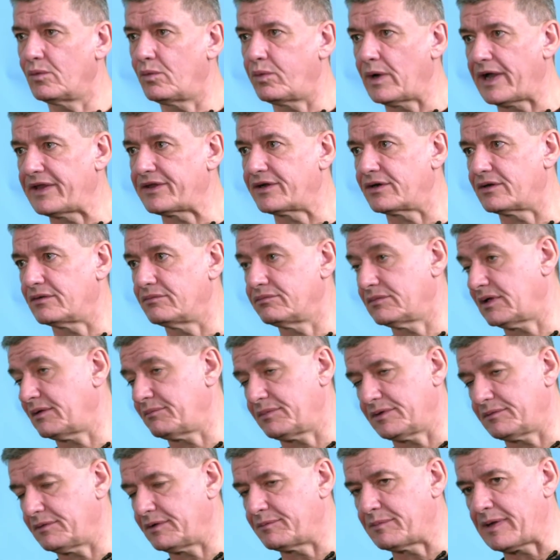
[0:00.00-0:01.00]
whether
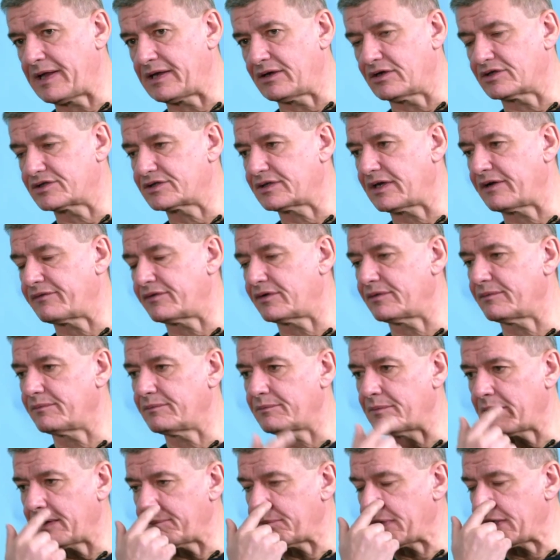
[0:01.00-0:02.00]
it may not
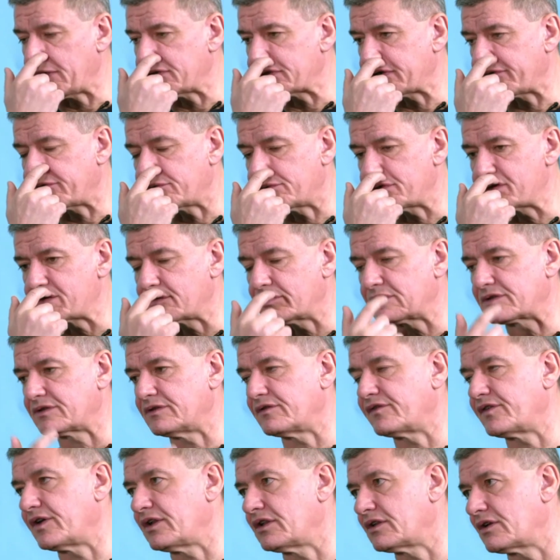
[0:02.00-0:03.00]
ever result
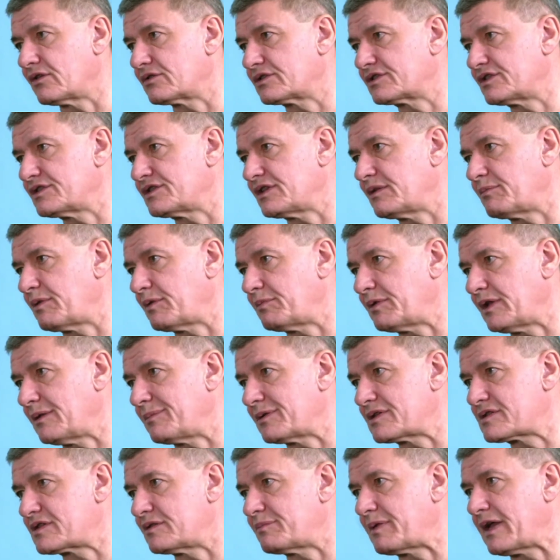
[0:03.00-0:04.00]
in a file going to the
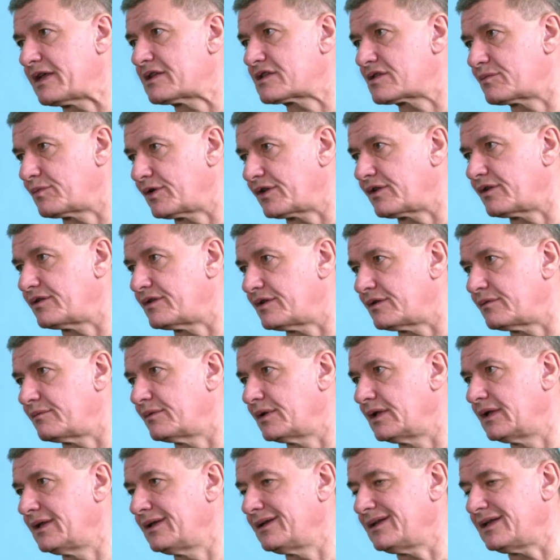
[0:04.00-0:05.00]
DPP, because it depends on whether the
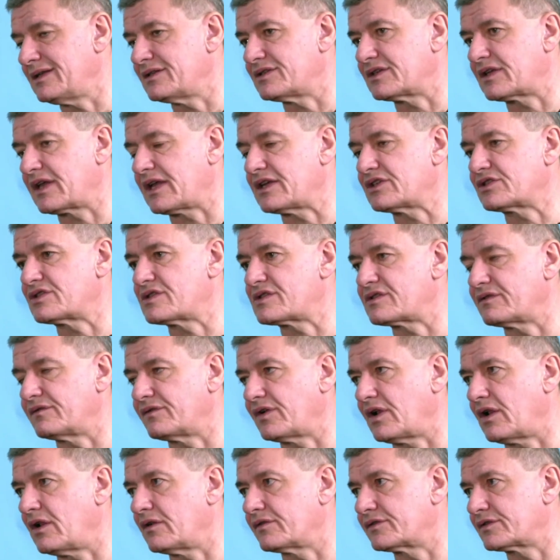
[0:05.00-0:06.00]
indications
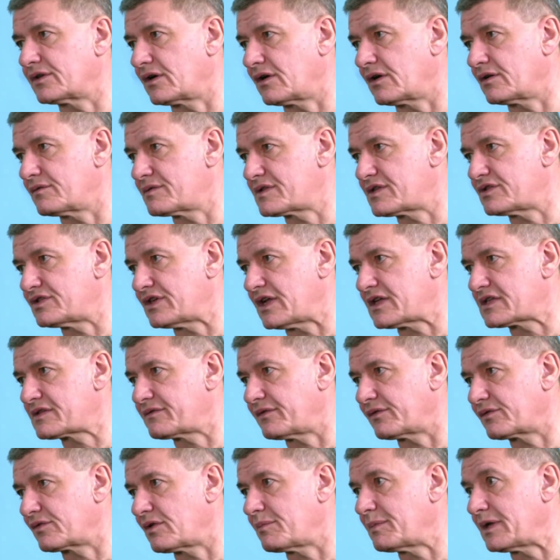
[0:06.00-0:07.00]
involved are
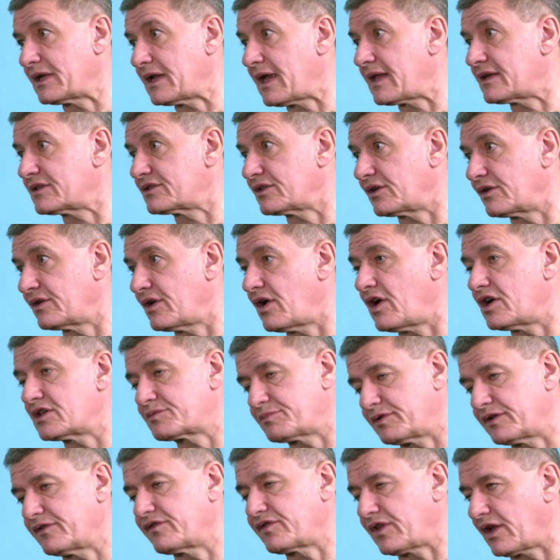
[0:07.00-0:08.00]
suggestive of criminality or
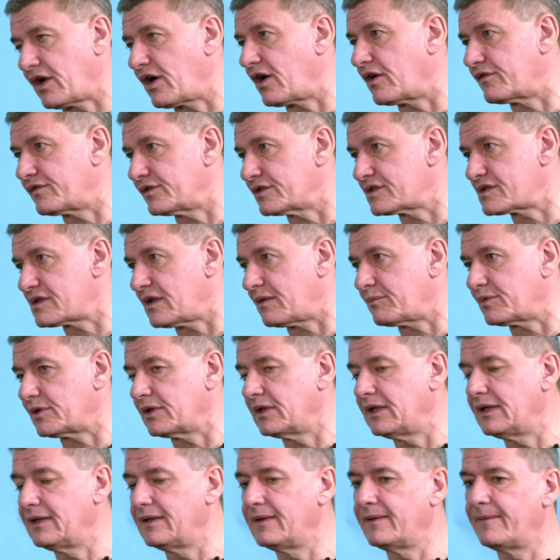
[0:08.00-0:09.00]
not. But if they are, for
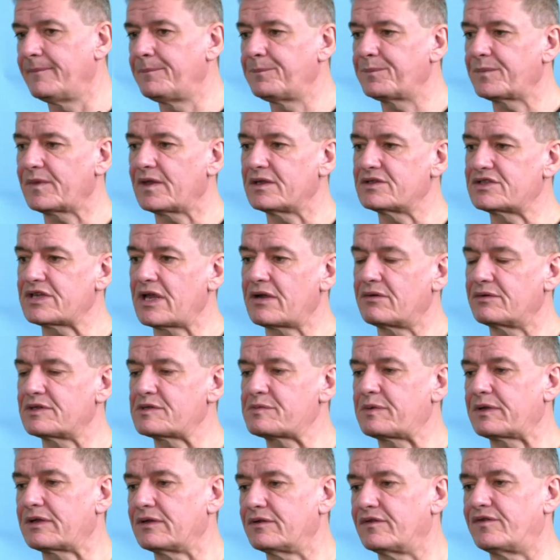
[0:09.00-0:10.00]
example, then generally
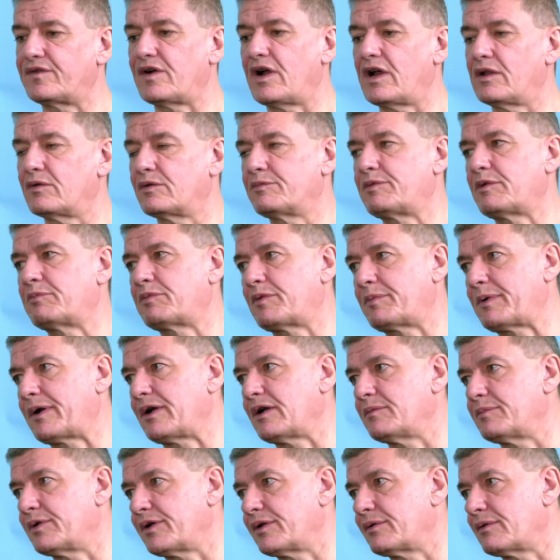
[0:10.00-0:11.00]
speaking the file would be
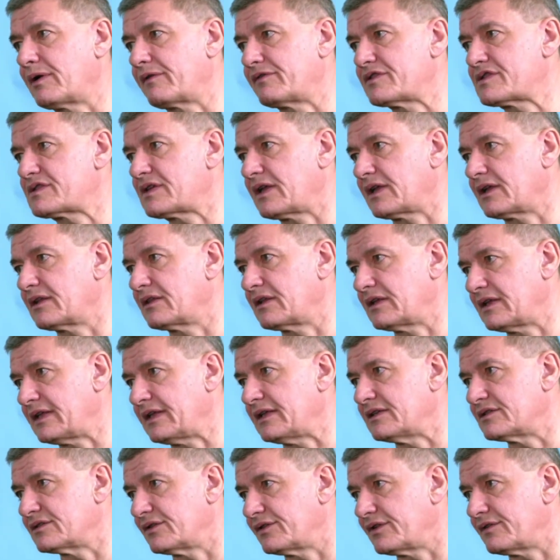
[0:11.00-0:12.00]
prepared by whoever's taking the
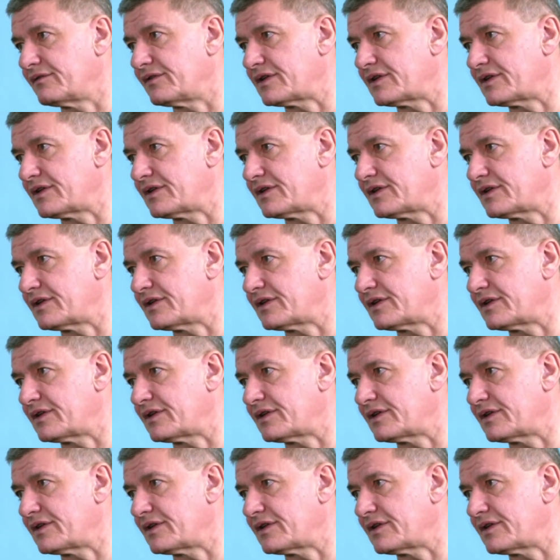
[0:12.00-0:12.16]
lead on the